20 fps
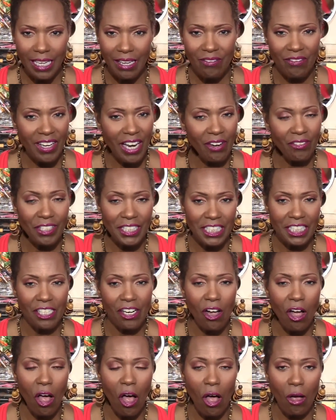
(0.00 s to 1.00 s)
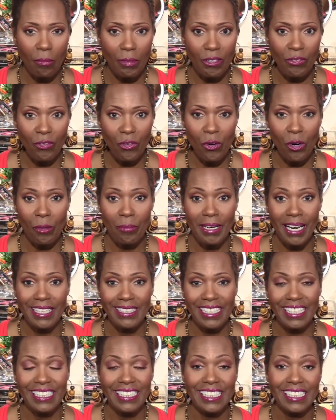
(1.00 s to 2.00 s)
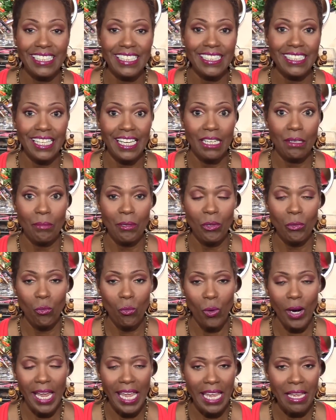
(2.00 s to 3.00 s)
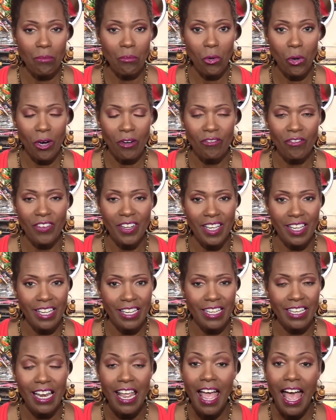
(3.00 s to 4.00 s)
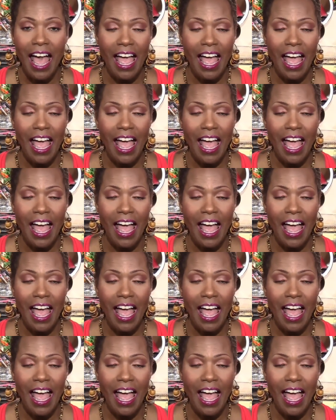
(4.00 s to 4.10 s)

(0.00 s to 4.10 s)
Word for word: I've never did a haul before, but I think this is going to be way more fun.